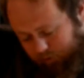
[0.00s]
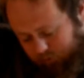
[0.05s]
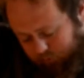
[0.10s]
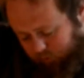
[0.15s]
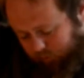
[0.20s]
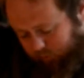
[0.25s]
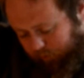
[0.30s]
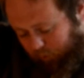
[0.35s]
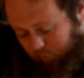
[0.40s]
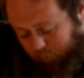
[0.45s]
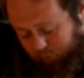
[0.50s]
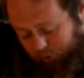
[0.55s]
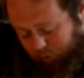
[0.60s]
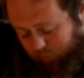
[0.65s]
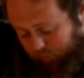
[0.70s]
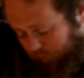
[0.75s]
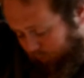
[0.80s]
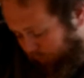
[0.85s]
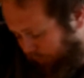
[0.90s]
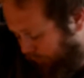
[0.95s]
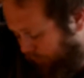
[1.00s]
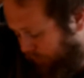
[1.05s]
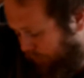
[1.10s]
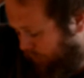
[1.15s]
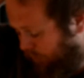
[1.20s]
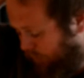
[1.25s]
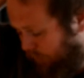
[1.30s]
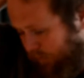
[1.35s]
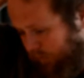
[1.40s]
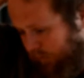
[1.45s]
what I mean by a month
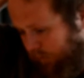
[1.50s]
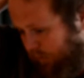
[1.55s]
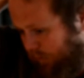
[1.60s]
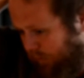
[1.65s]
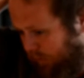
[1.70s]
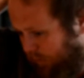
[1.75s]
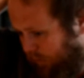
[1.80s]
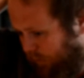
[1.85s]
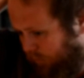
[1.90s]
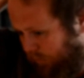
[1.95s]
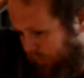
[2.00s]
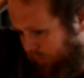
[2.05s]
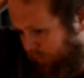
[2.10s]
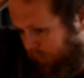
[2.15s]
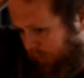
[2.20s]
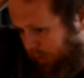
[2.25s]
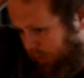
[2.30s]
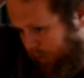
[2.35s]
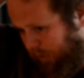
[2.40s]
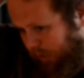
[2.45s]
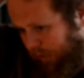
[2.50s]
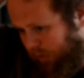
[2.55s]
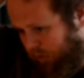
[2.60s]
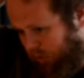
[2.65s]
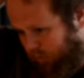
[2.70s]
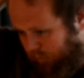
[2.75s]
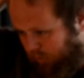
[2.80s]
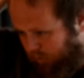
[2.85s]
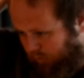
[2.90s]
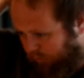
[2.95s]
rather than a
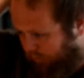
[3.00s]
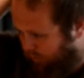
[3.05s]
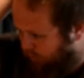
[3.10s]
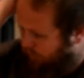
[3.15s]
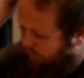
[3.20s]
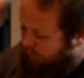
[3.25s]
calendar month.